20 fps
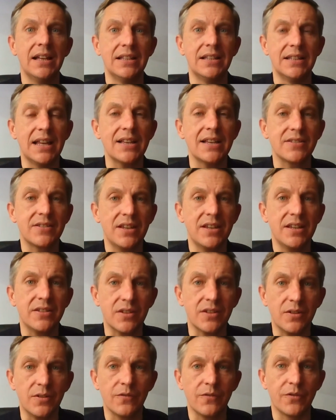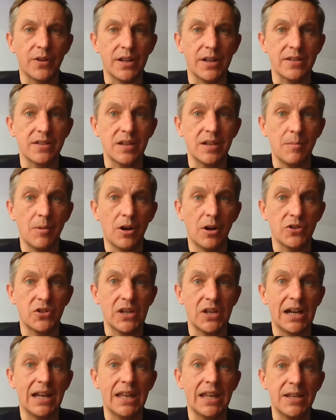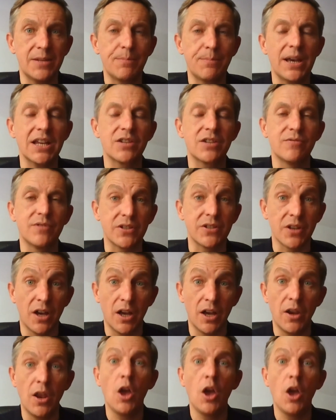last season for Anthony Martial. His best return